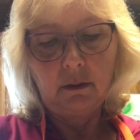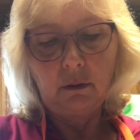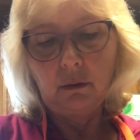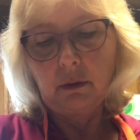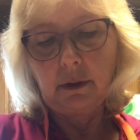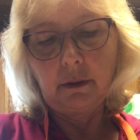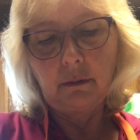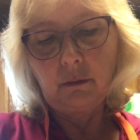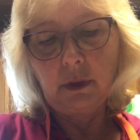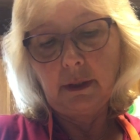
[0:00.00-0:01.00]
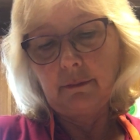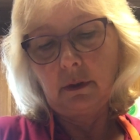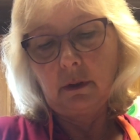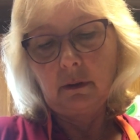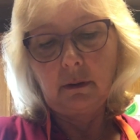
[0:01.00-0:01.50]
or whatever
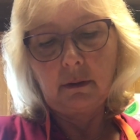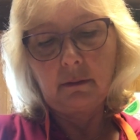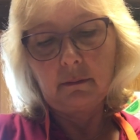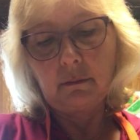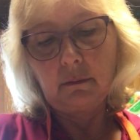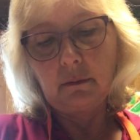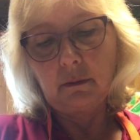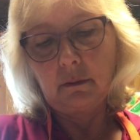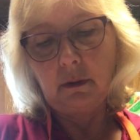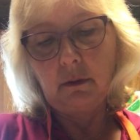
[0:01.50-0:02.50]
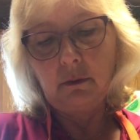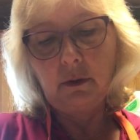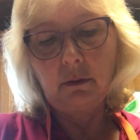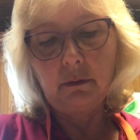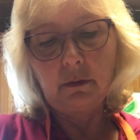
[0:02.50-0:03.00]
you
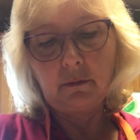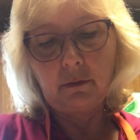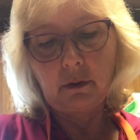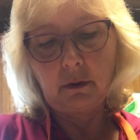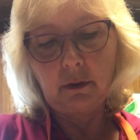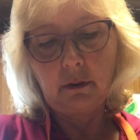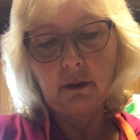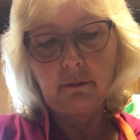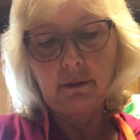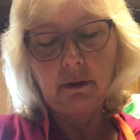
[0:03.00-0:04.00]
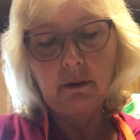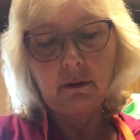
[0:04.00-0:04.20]
use for your oven.